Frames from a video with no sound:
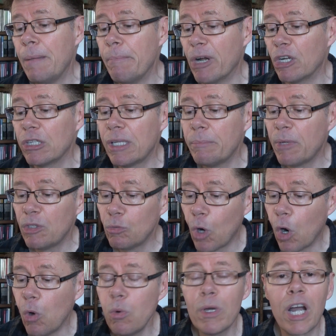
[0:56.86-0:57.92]
Marilyn
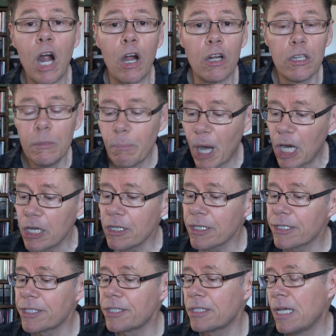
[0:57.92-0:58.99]
Monroe, Karl
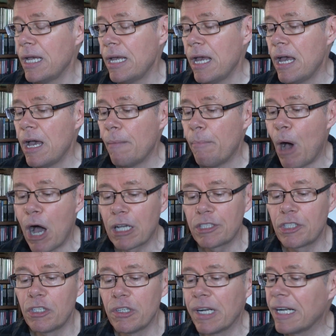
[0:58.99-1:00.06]
Marx,
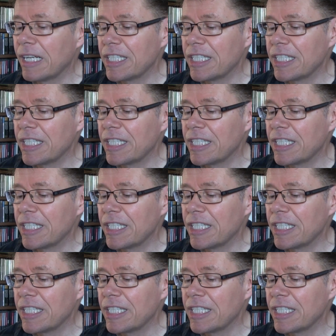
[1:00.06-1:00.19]
Boxer